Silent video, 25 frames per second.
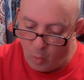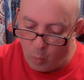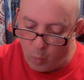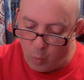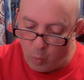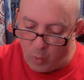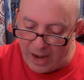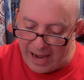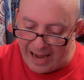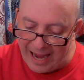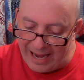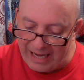
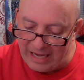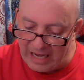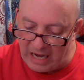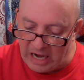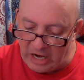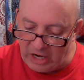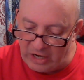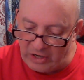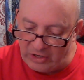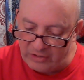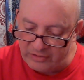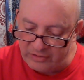Why
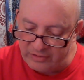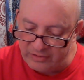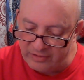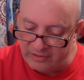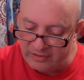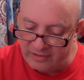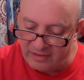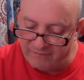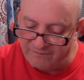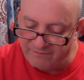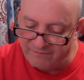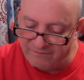are
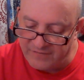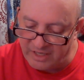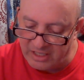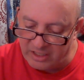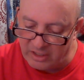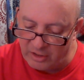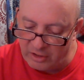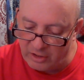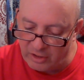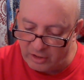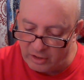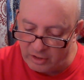the
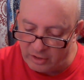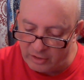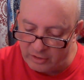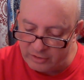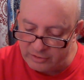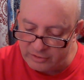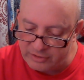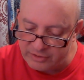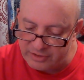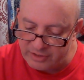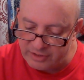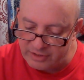
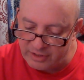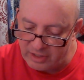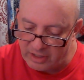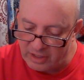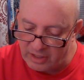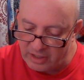fingers